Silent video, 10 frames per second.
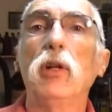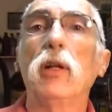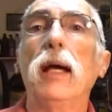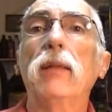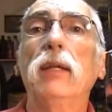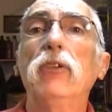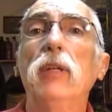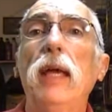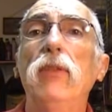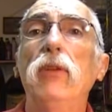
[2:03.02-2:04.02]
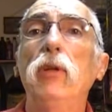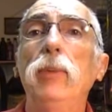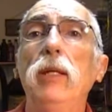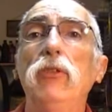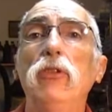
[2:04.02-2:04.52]
looked like this. It had the 2
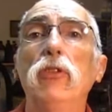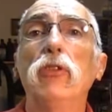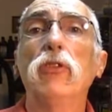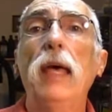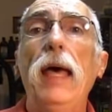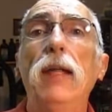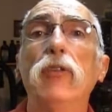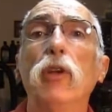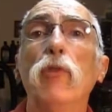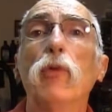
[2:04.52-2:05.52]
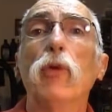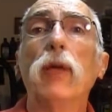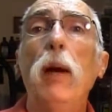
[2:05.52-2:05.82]
pieces to the side and so forth.